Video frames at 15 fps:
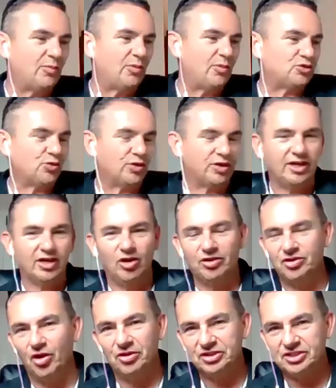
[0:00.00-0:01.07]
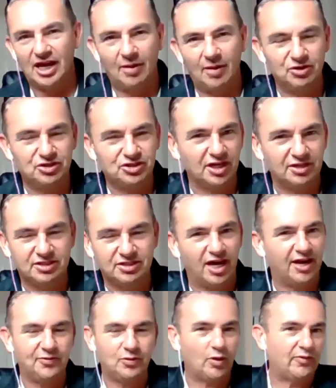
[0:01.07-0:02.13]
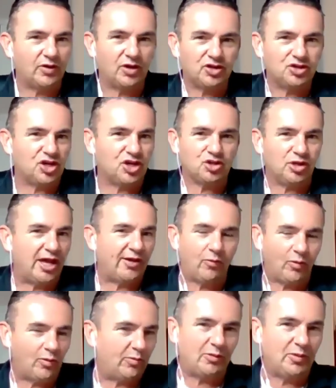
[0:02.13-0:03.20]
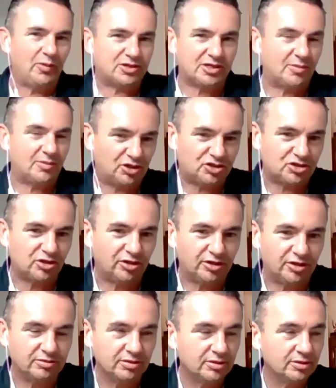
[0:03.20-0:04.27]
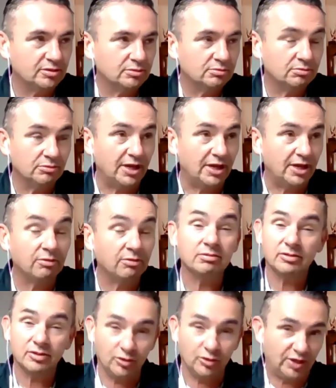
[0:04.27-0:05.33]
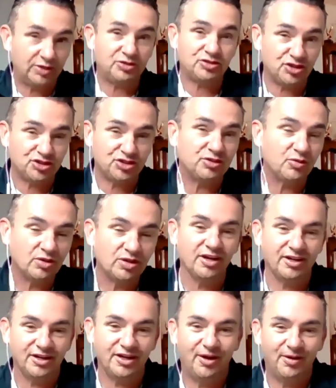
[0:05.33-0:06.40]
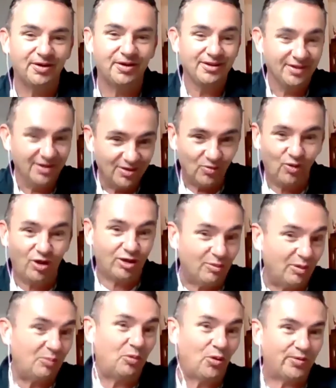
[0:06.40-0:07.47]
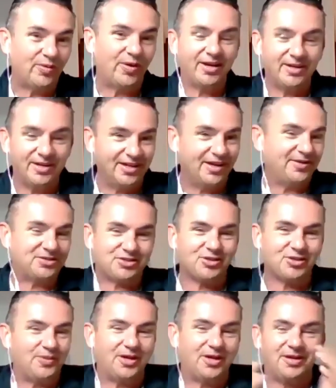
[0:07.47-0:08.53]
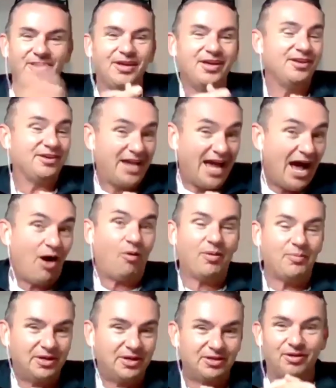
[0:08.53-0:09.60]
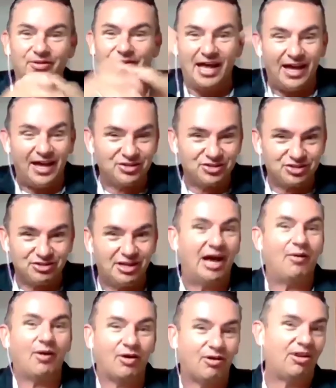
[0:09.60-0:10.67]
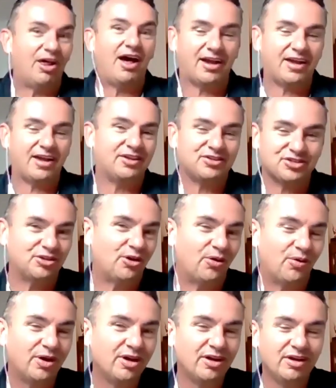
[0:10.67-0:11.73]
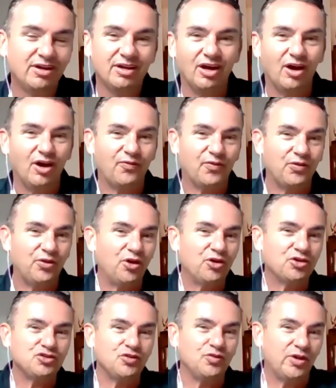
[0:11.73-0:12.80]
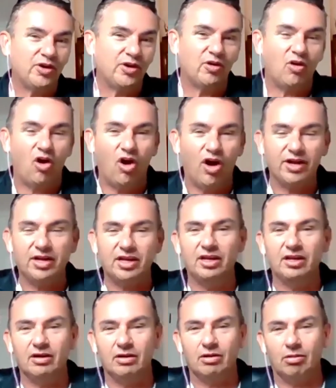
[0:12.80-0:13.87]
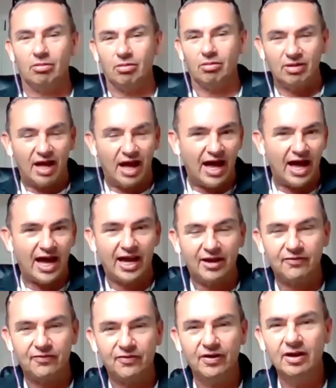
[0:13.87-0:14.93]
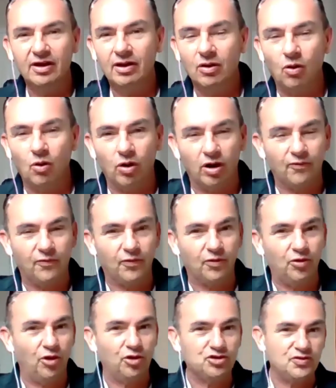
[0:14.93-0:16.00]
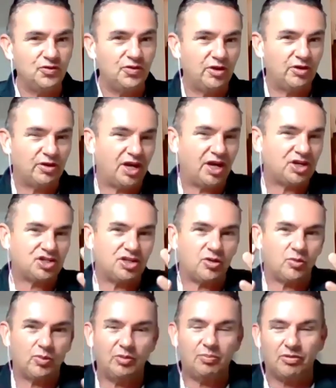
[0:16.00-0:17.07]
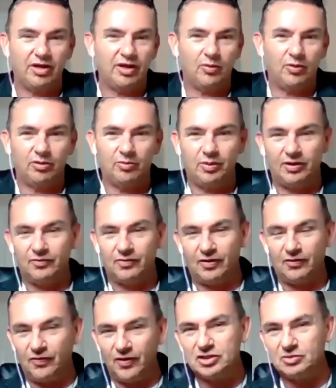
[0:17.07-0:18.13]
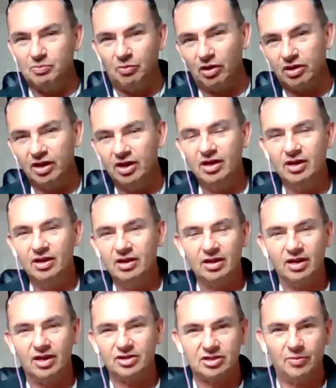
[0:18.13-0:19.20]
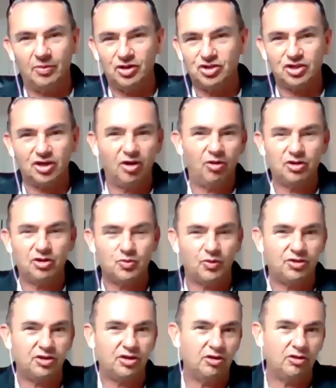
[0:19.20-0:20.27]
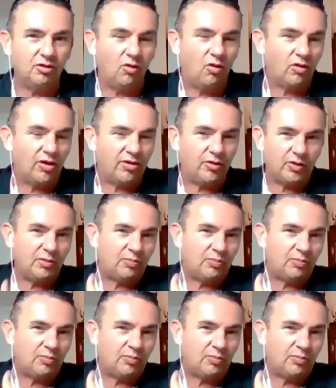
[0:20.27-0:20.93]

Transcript: to have a mentor, Ken, all the time would say, Todd, if you're ever going to change your life, when would be the best time to get started? Now? Great decision. You know, welcome aboard, right? So, I mean, now, you know, it's now o'clock. And so for those of you that are on here live, or for those of you that are catching the replay, whether it be via Facebook, somebody shared this with you, or on the